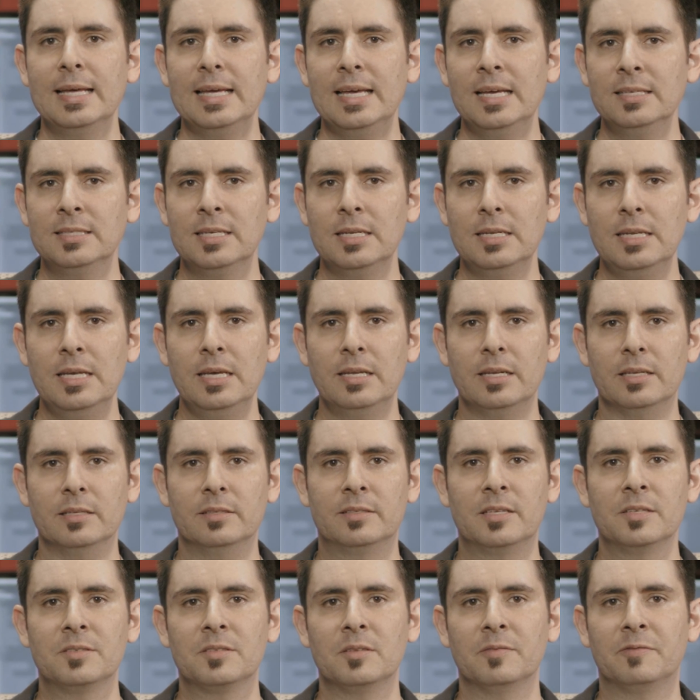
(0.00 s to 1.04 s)
isn't needed
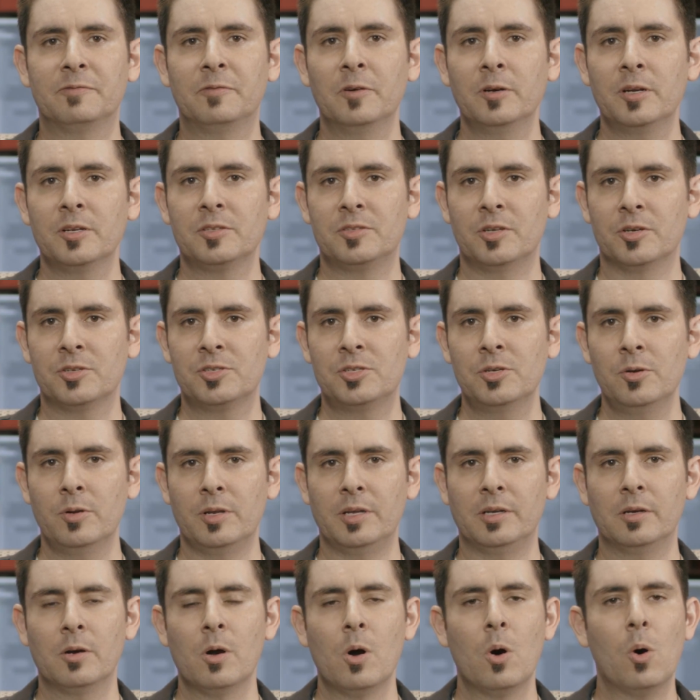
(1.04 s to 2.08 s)
since the footage they're
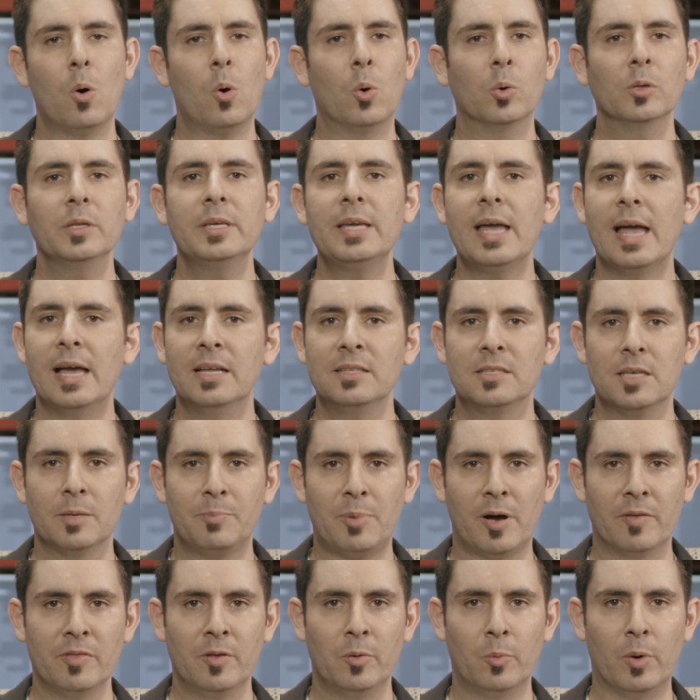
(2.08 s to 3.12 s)
shooting only ends up
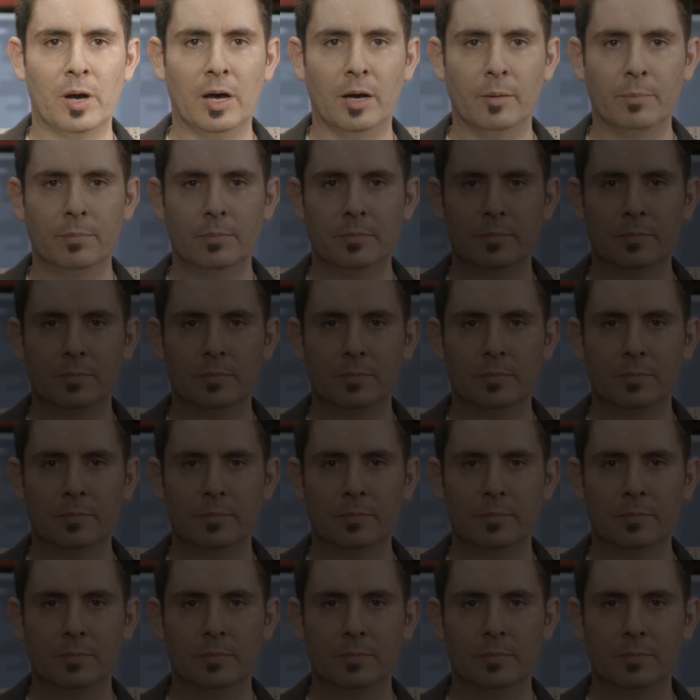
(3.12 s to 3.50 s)
on the web.